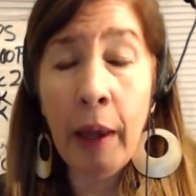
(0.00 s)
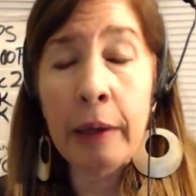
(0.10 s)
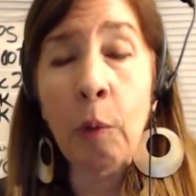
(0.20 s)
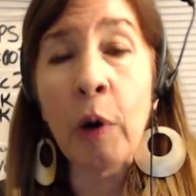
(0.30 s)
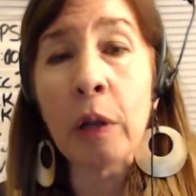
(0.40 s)

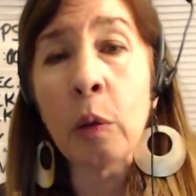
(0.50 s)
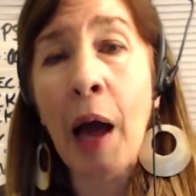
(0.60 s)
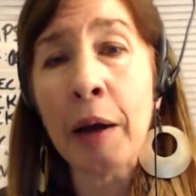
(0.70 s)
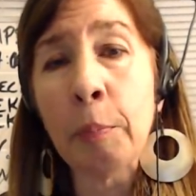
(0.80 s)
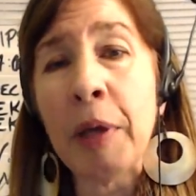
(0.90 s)
Now, what a
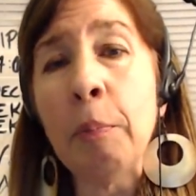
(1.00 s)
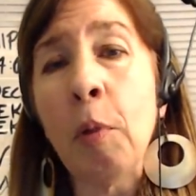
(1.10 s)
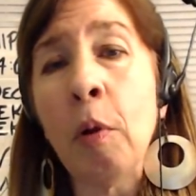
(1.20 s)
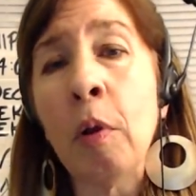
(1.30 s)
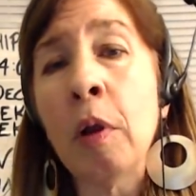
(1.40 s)
lot of
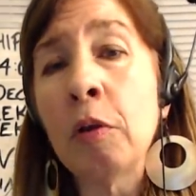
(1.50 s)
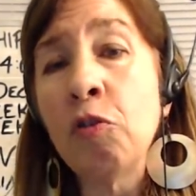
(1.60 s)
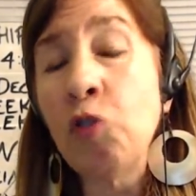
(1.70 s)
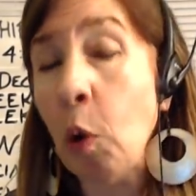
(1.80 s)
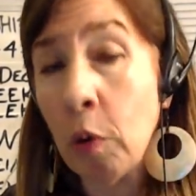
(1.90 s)
people
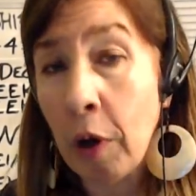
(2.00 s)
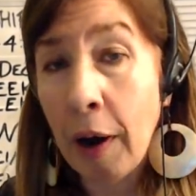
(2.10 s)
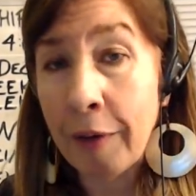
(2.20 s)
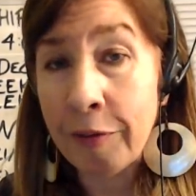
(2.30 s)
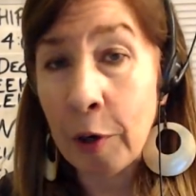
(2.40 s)
don't
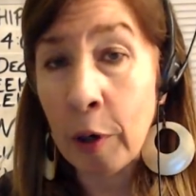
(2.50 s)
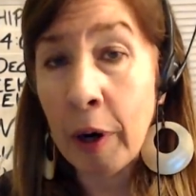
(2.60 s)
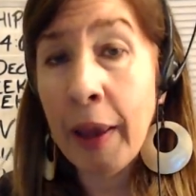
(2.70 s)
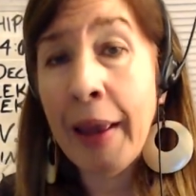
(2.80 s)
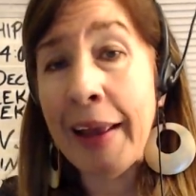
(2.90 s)
cover
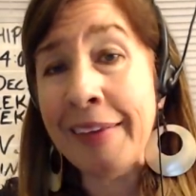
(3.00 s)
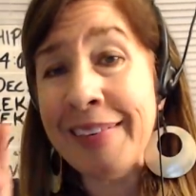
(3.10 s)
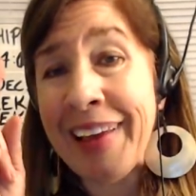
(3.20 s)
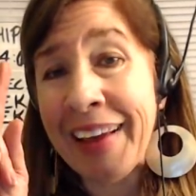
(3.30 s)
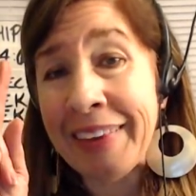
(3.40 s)
is
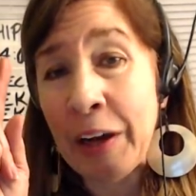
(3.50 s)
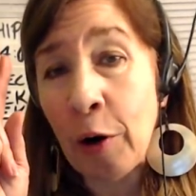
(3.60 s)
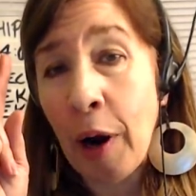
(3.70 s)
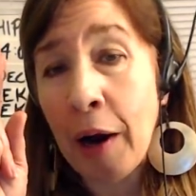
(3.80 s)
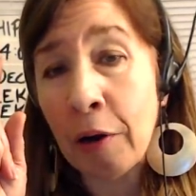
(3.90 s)
that
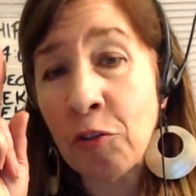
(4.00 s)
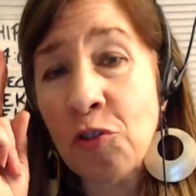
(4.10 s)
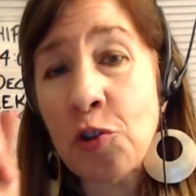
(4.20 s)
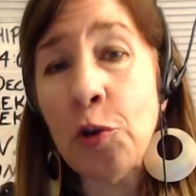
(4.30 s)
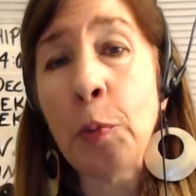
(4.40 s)
there are
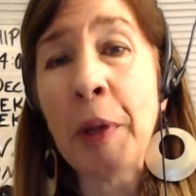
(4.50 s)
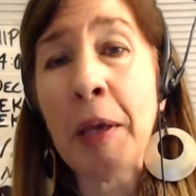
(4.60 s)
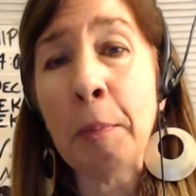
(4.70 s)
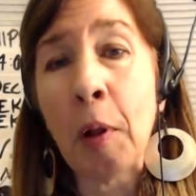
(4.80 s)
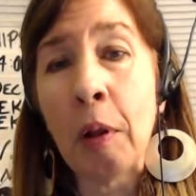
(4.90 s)
two
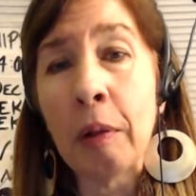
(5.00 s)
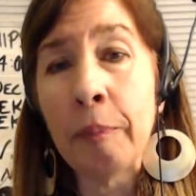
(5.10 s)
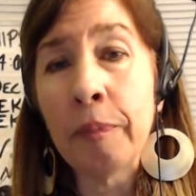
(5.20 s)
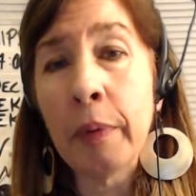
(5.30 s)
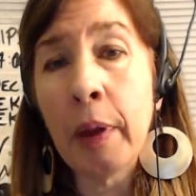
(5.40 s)
people.
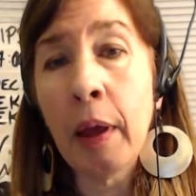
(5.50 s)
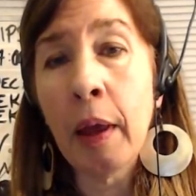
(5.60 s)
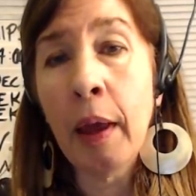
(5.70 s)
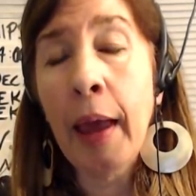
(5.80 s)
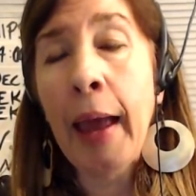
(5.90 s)

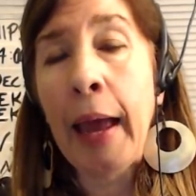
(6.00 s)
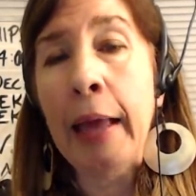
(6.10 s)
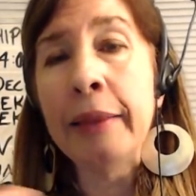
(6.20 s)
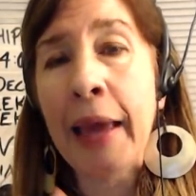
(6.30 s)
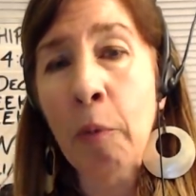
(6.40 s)

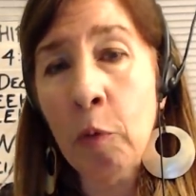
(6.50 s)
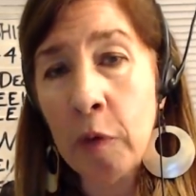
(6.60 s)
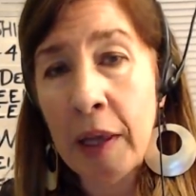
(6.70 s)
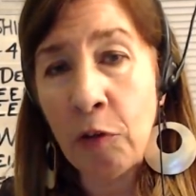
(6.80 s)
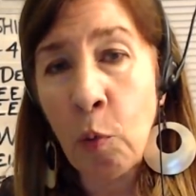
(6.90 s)
And that
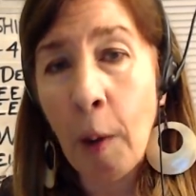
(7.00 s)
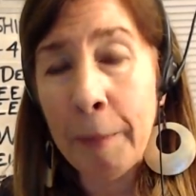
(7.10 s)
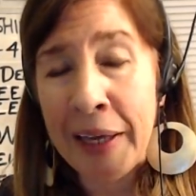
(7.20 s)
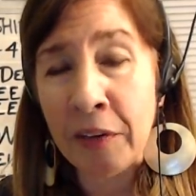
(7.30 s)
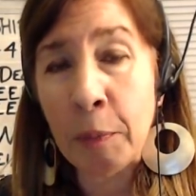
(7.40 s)
is what
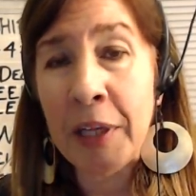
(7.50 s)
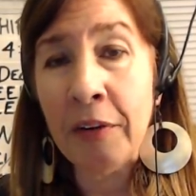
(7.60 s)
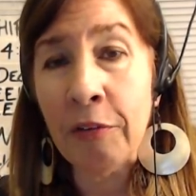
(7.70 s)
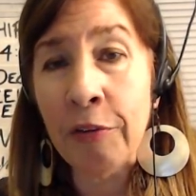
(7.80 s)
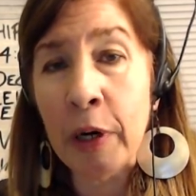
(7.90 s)
makes me
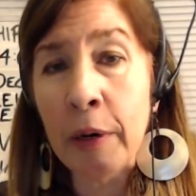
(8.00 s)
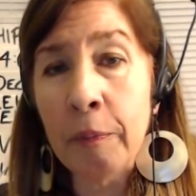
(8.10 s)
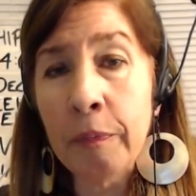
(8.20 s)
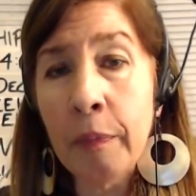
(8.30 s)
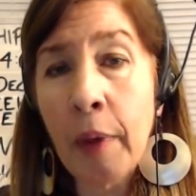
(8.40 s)
different.
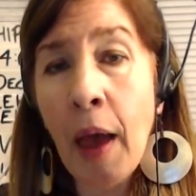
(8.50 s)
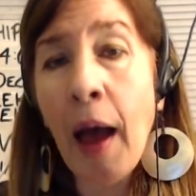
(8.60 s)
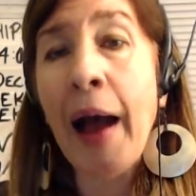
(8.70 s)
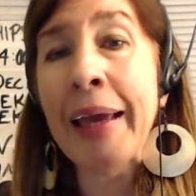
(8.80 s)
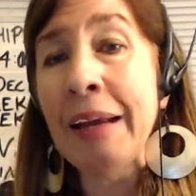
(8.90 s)

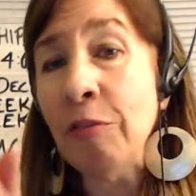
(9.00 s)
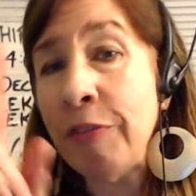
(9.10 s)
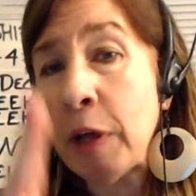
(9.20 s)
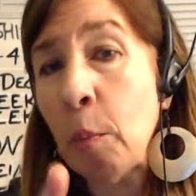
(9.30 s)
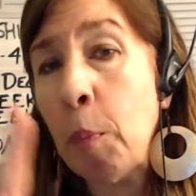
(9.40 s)
I can
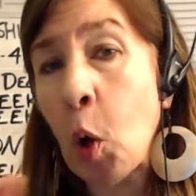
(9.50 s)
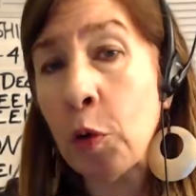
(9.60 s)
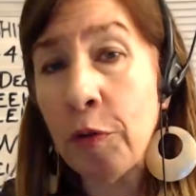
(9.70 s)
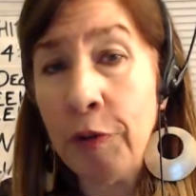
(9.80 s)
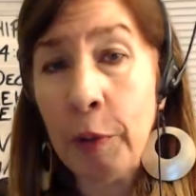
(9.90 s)
feel both
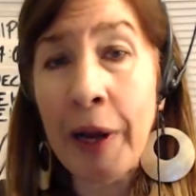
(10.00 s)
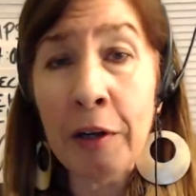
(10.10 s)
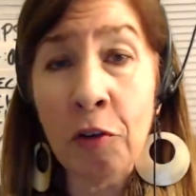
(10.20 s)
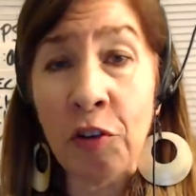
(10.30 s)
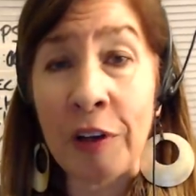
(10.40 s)
of your
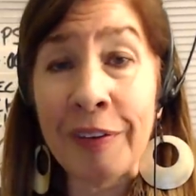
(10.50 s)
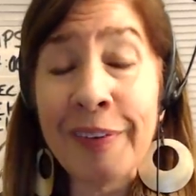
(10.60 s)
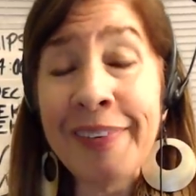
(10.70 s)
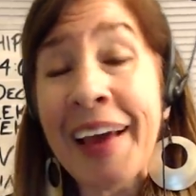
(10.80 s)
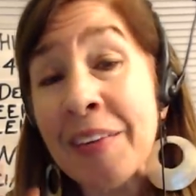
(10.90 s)
energies.
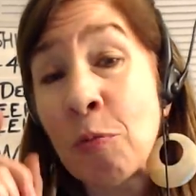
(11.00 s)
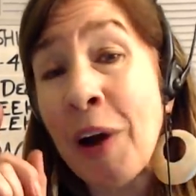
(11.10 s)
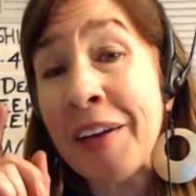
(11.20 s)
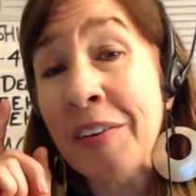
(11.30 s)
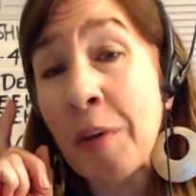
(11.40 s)
That's
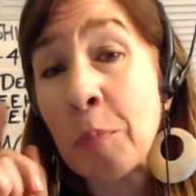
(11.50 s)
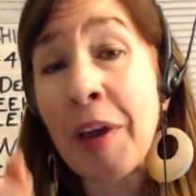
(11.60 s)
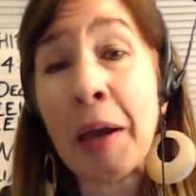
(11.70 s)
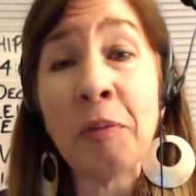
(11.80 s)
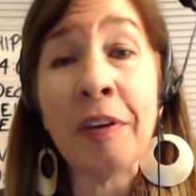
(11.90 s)
why
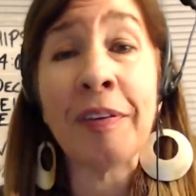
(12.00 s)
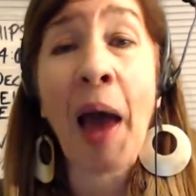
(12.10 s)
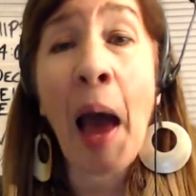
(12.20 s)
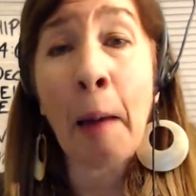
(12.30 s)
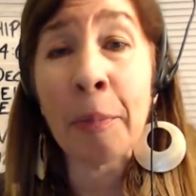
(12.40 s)
sometimes it's
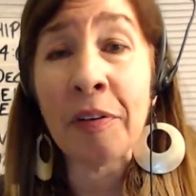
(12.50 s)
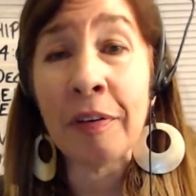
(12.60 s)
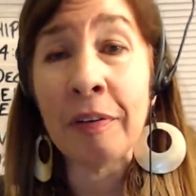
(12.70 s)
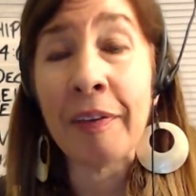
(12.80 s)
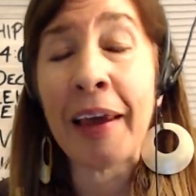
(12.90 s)

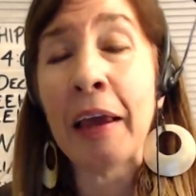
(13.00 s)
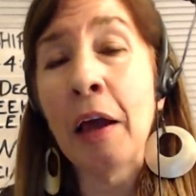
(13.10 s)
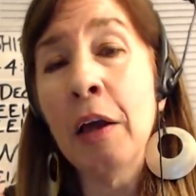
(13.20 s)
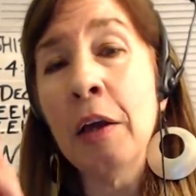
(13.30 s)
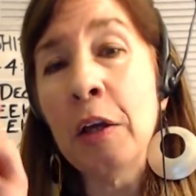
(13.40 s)
opposite day.
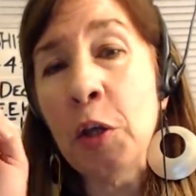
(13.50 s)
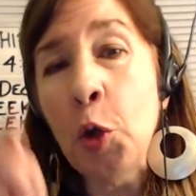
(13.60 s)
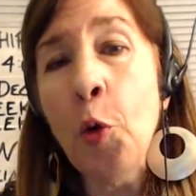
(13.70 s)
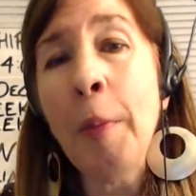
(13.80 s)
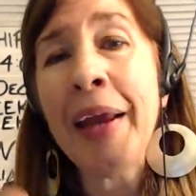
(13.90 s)

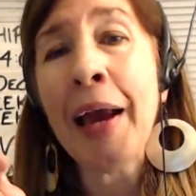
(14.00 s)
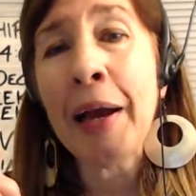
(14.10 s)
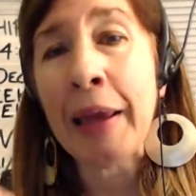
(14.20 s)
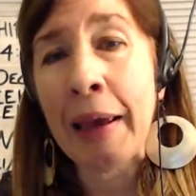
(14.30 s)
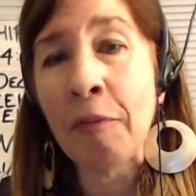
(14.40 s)
You may
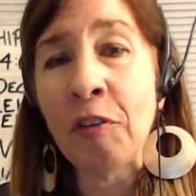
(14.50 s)
not have